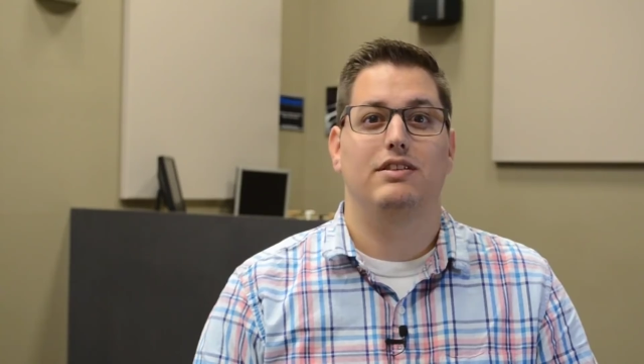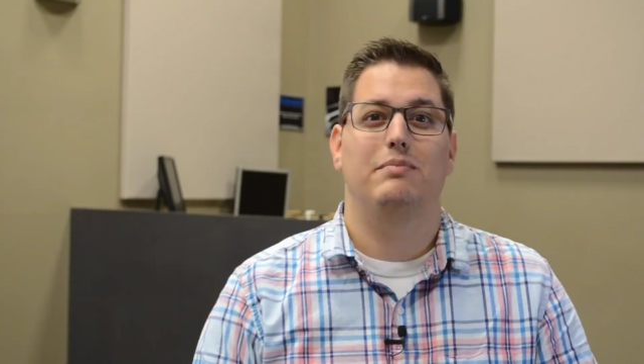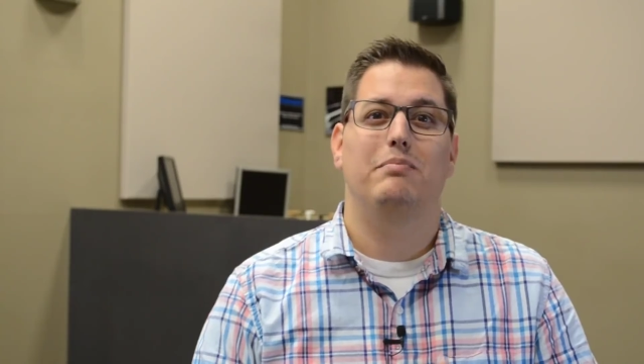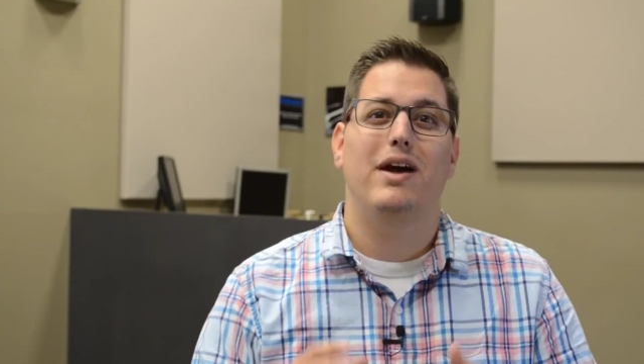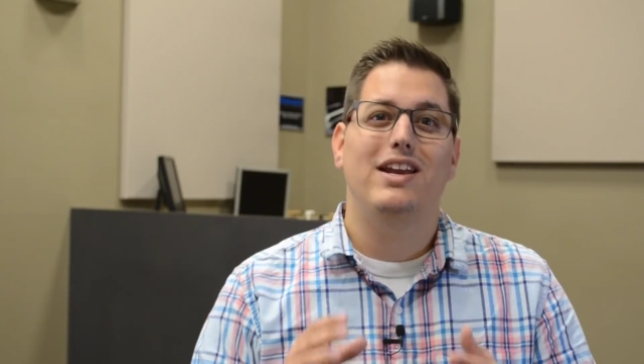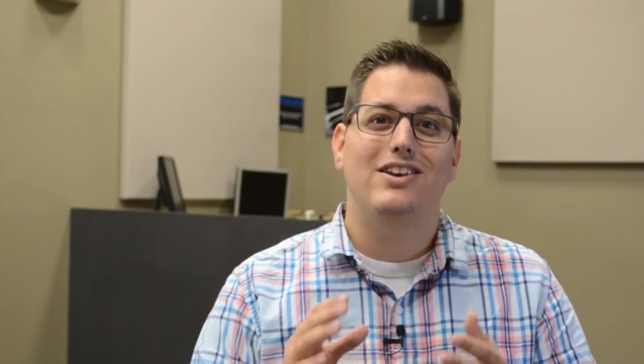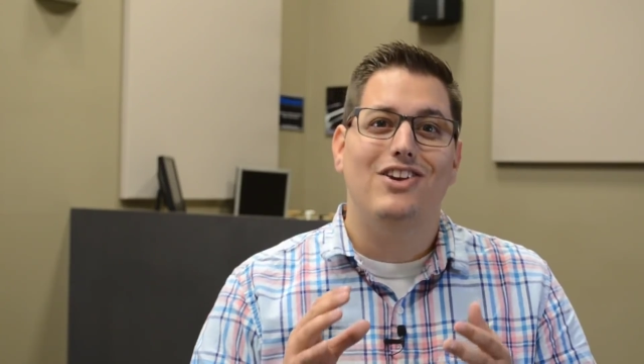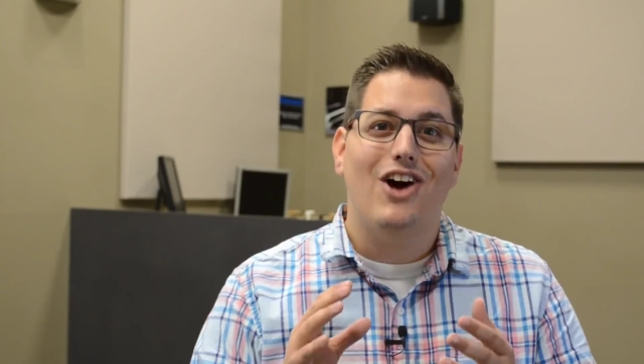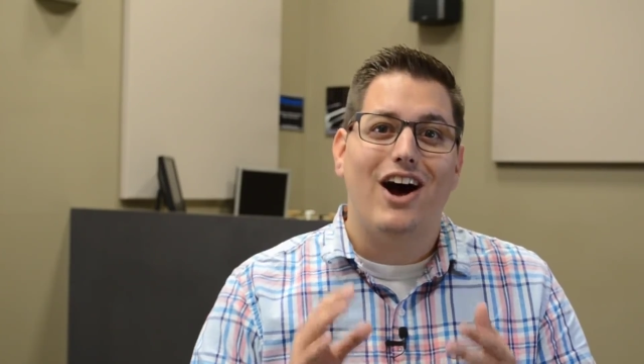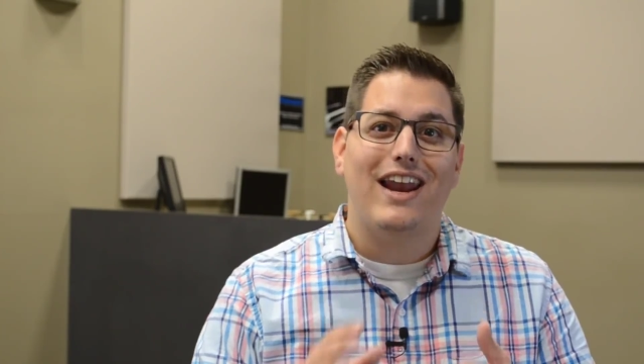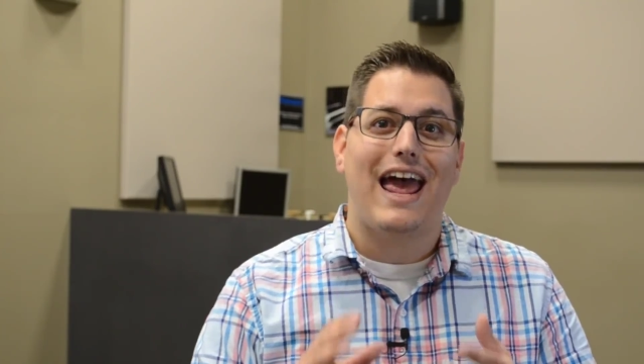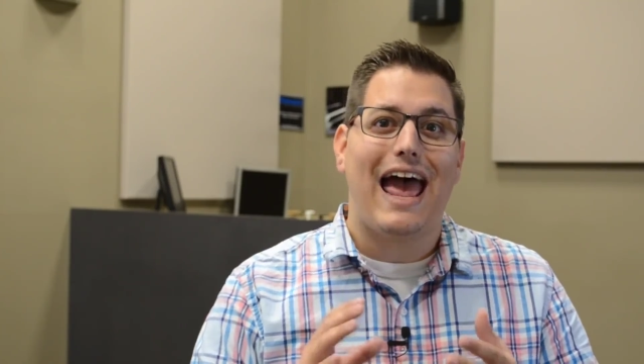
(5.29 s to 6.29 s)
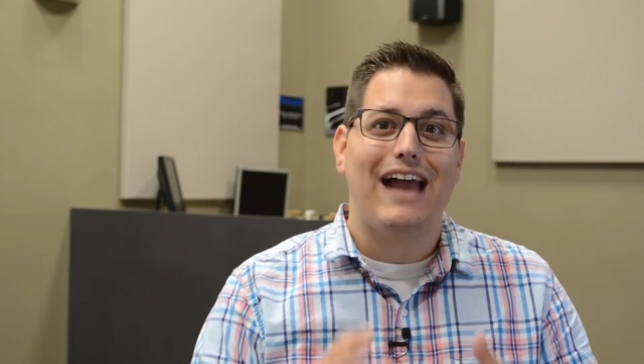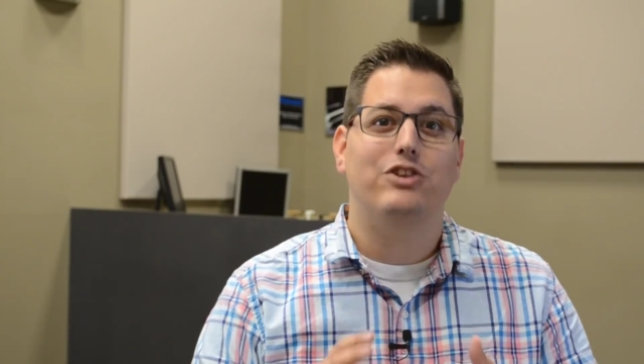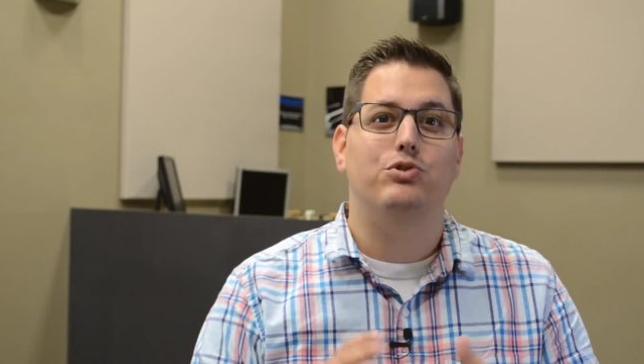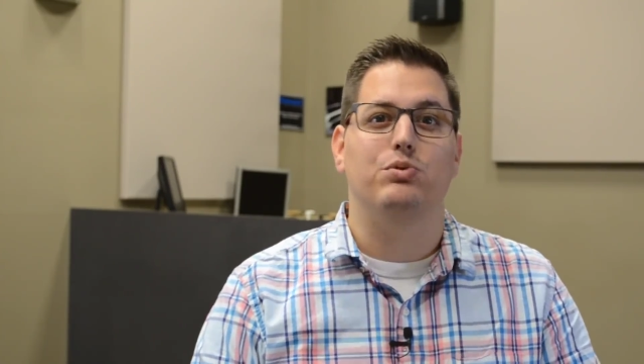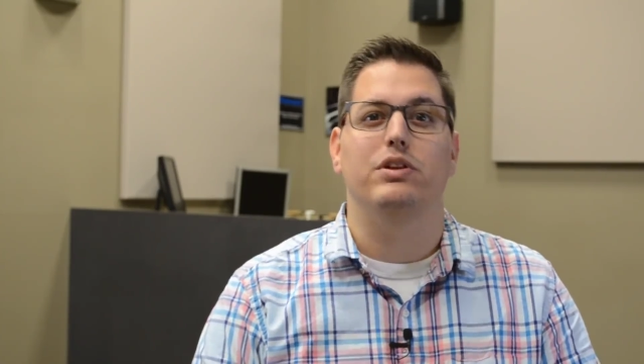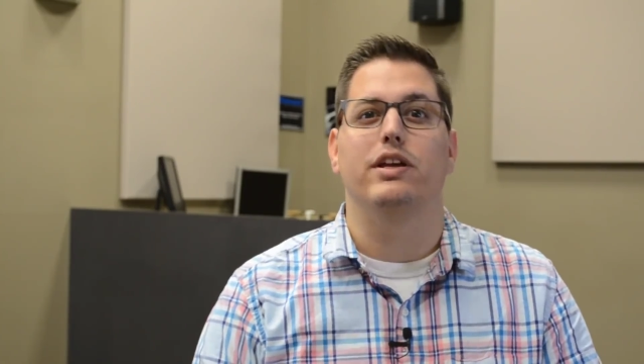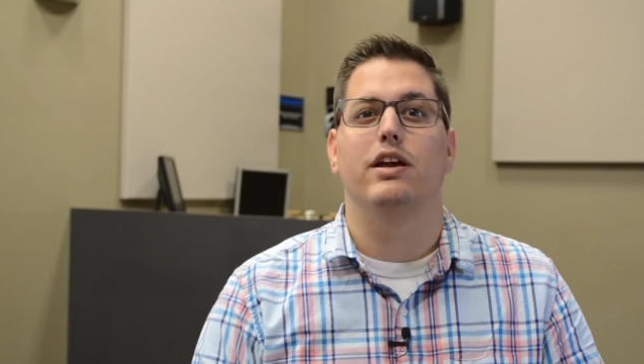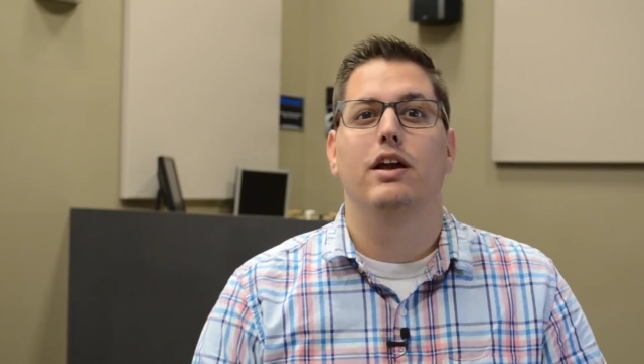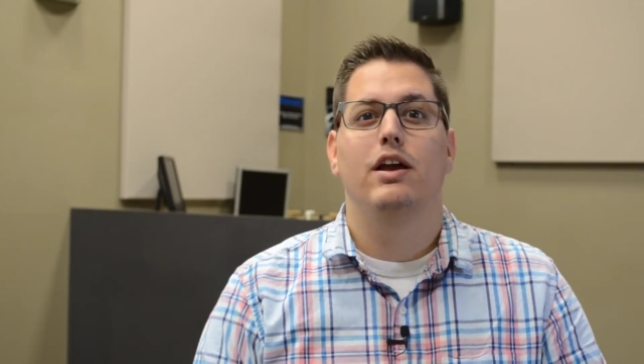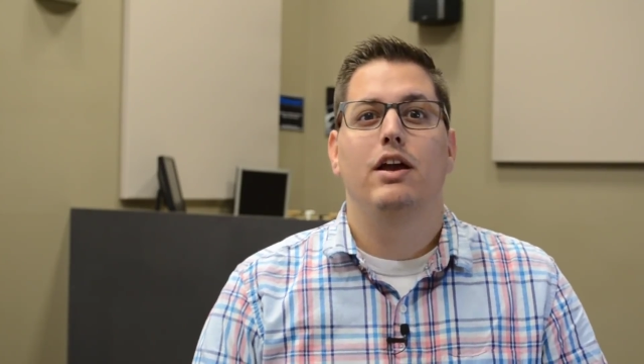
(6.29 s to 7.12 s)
that might not actually